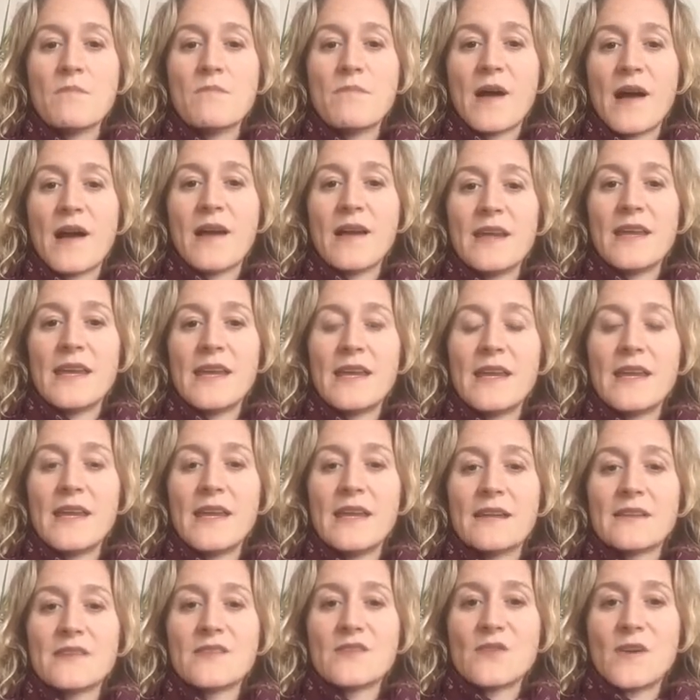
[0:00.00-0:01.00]
But it
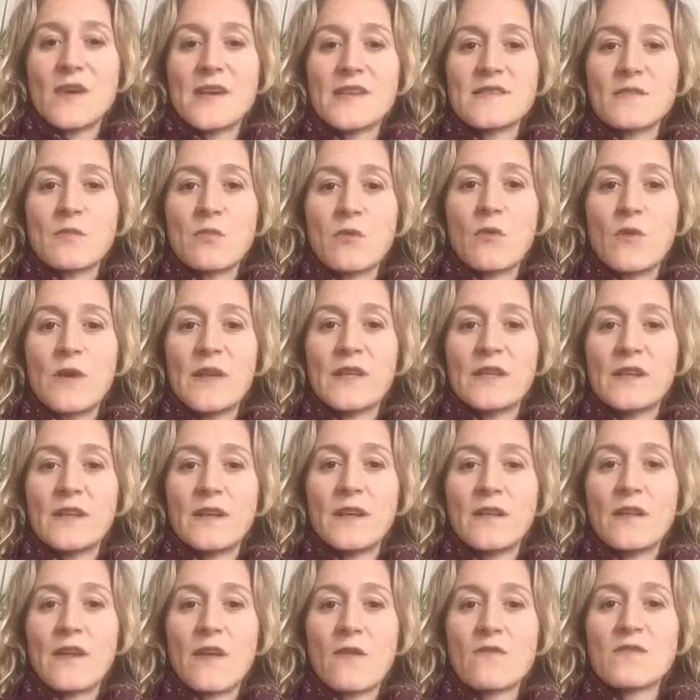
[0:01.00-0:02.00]
illustrates a point.
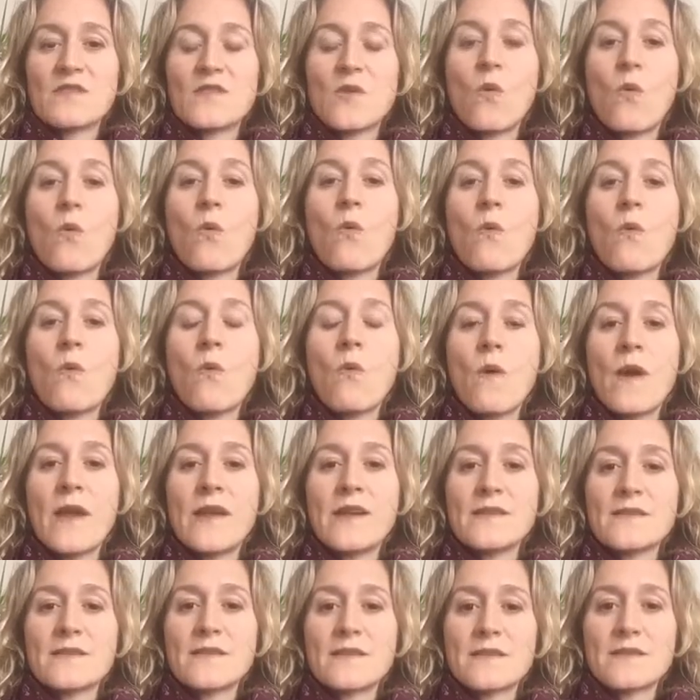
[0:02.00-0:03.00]
There is
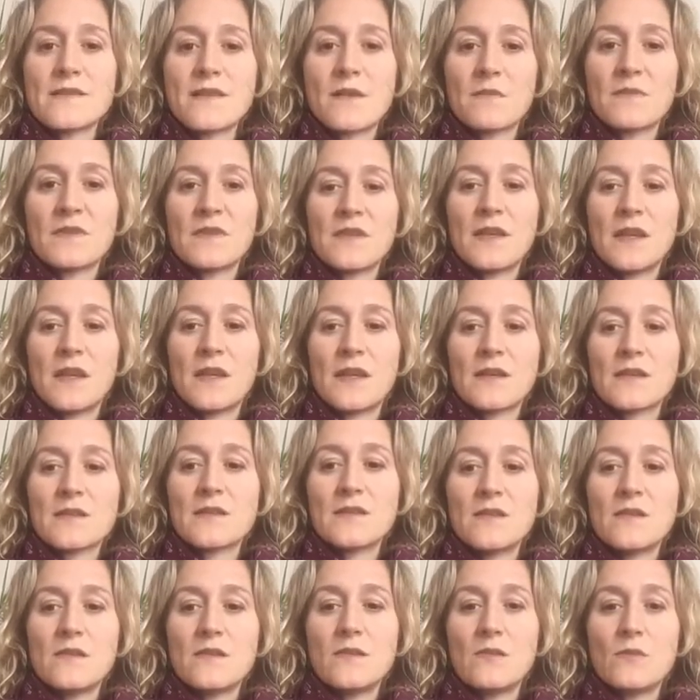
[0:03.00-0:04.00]
always something
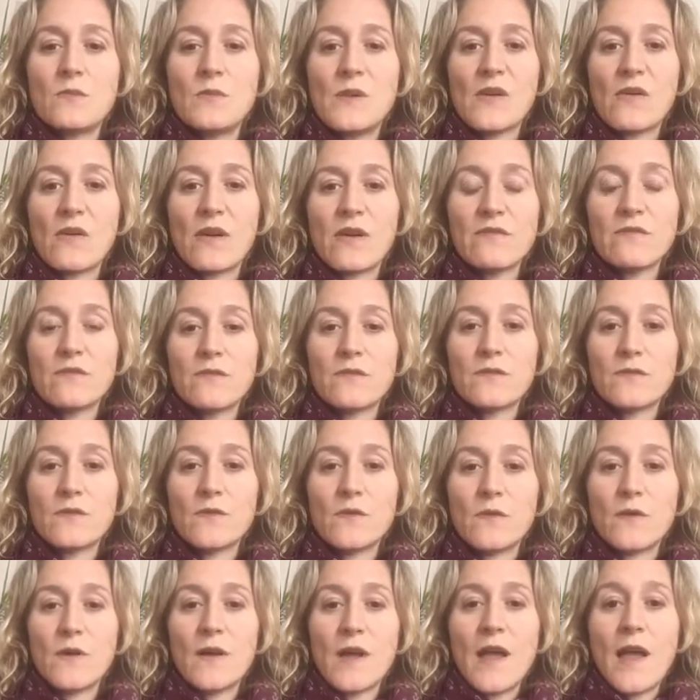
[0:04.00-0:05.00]
to be grateful
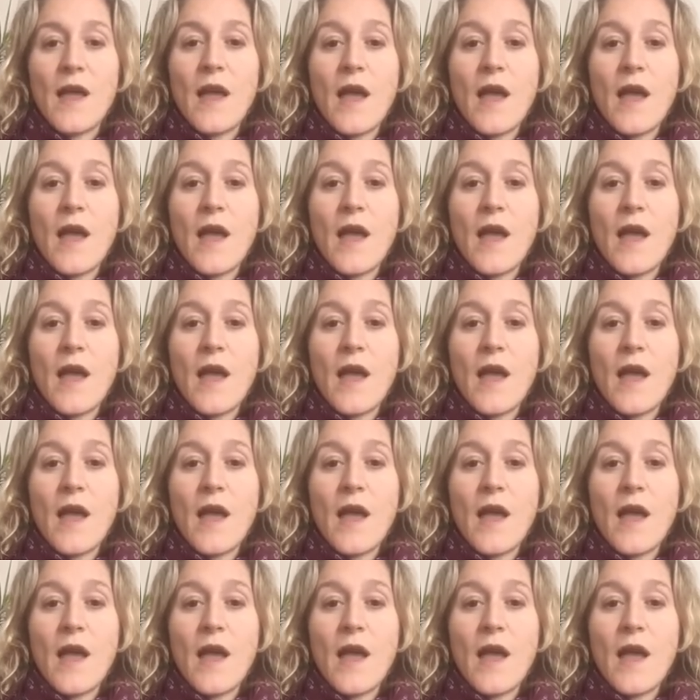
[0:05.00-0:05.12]
for.